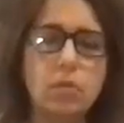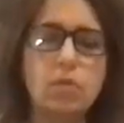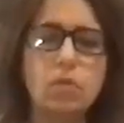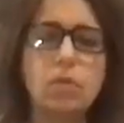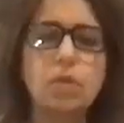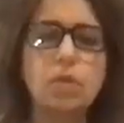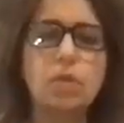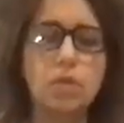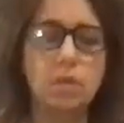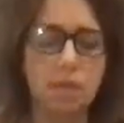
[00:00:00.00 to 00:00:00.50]

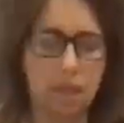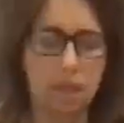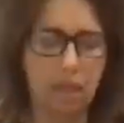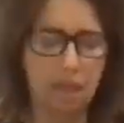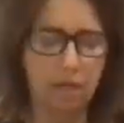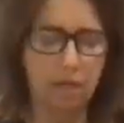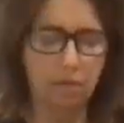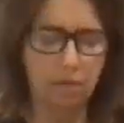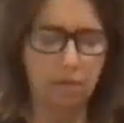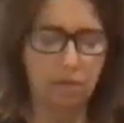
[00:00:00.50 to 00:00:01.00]
goodness
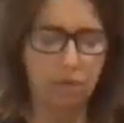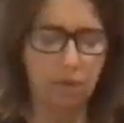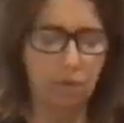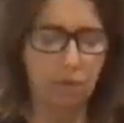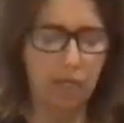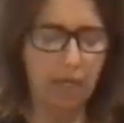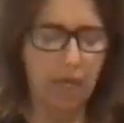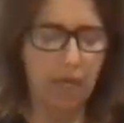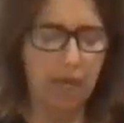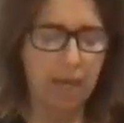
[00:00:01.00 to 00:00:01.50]
and
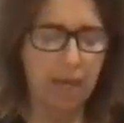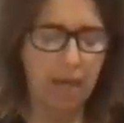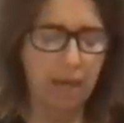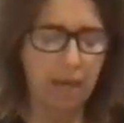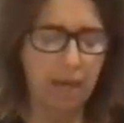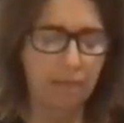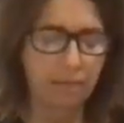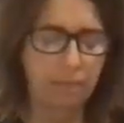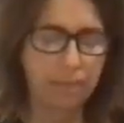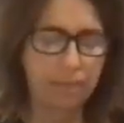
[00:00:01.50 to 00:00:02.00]
for
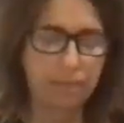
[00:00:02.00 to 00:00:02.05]
care.